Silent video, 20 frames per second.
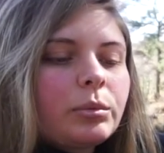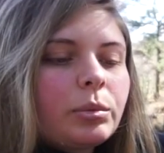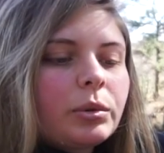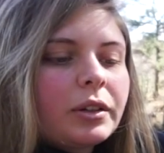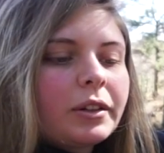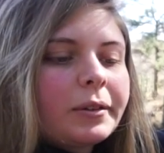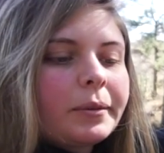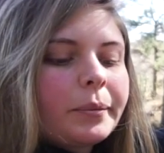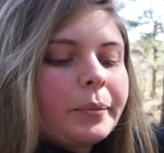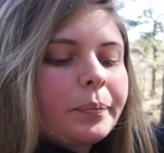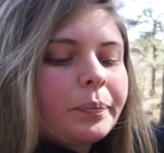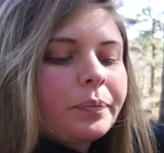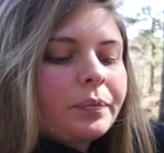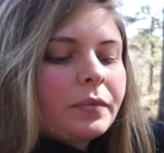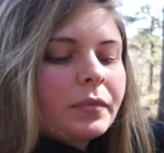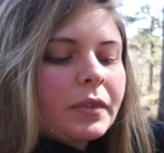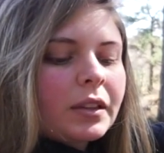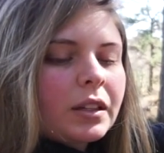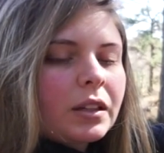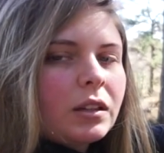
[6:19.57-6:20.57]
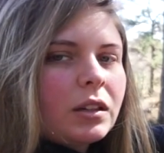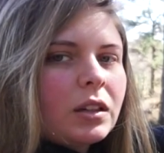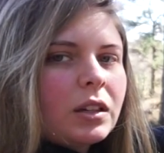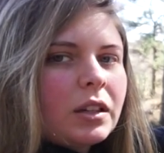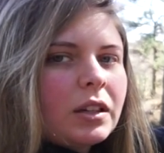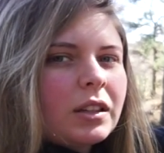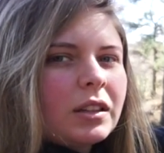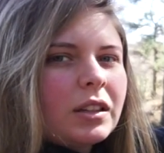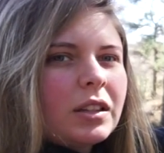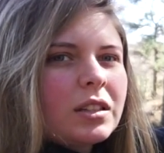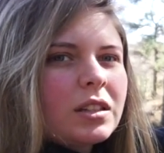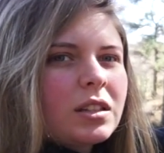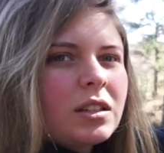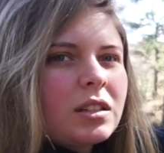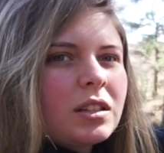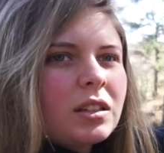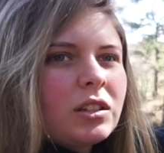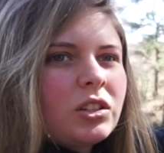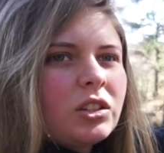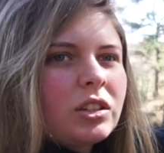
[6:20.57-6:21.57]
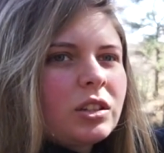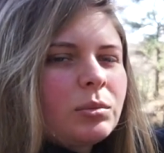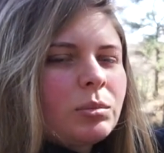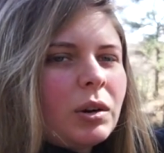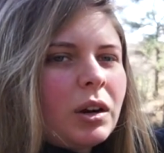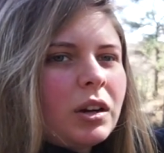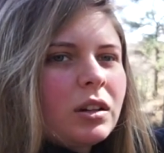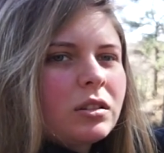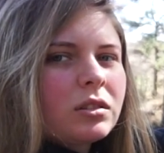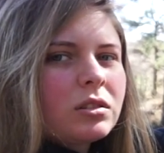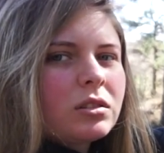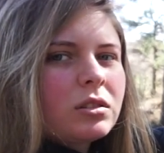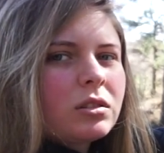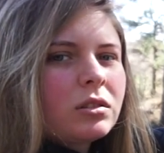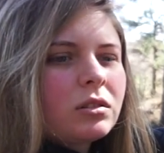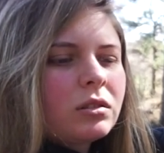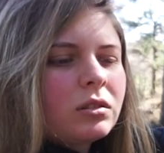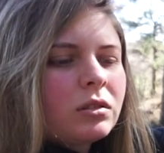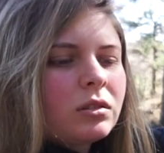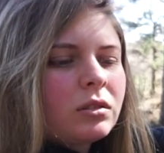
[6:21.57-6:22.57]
but this is the jig box.